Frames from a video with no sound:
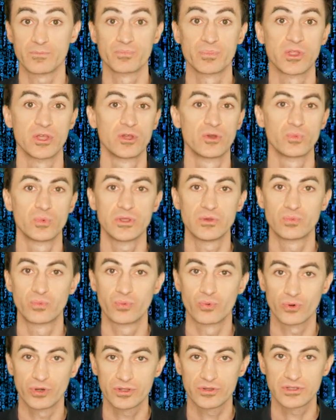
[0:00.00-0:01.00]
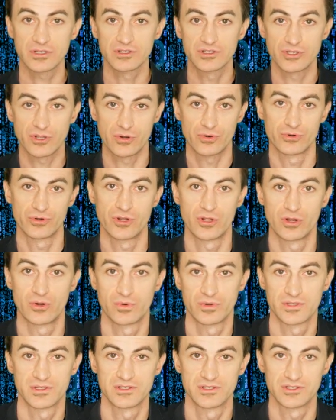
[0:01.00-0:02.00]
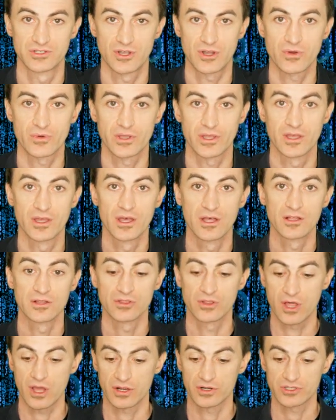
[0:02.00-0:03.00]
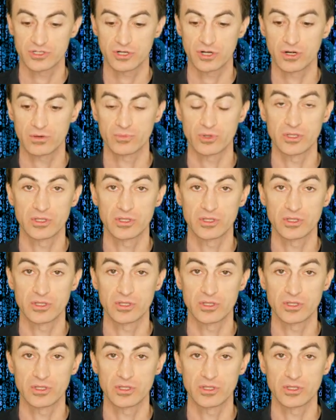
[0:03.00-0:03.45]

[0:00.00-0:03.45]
we really don't know where this is going. Long term, we